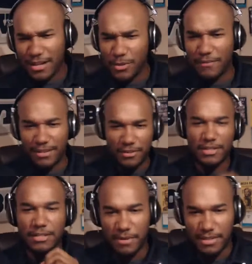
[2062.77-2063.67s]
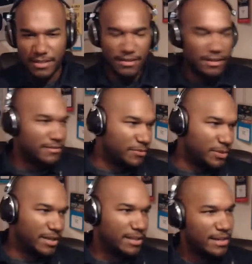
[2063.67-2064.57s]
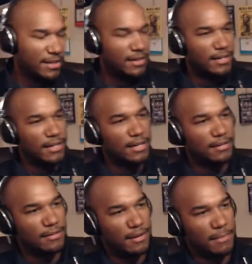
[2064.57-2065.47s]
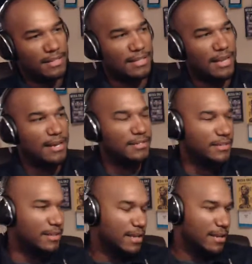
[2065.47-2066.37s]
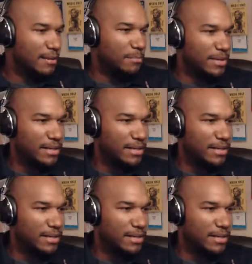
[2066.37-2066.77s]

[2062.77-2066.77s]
do have a little conspiracy theory for you there about that actually. But,